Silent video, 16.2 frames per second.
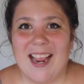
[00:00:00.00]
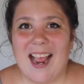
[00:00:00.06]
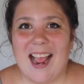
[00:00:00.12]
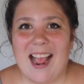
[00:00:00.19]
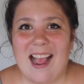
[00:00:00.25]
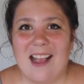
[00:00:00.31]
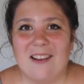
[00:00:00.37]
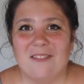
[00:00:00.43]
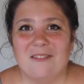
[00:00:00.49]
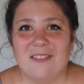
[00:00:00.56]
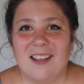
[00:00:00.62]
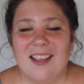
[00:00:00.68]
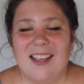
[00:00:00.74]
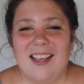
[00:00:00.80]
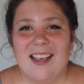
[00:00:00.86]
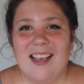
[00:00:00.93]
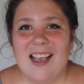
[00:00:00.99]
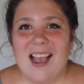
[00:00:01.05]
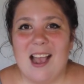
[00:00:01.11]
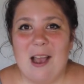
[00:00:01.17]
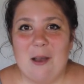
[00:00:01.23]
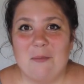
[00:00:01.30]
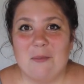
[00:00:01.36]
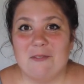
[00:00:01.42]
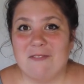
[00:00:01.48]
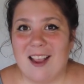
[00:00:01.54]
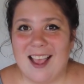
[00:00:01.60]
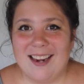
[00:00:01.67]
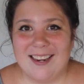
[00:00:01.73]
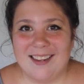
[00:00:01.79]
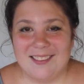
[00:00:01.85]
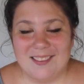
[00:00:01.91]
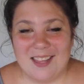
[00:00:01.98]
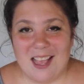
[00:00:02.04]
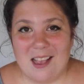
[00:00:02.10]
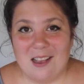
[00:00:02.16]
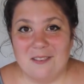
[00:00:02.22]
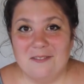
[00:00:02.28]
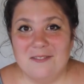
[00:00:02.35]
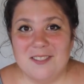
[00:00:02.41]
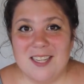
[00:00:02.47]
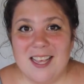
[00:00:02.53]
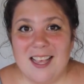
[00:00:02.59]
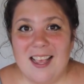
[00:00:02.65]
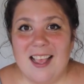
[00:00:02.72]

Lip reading: have read and loved,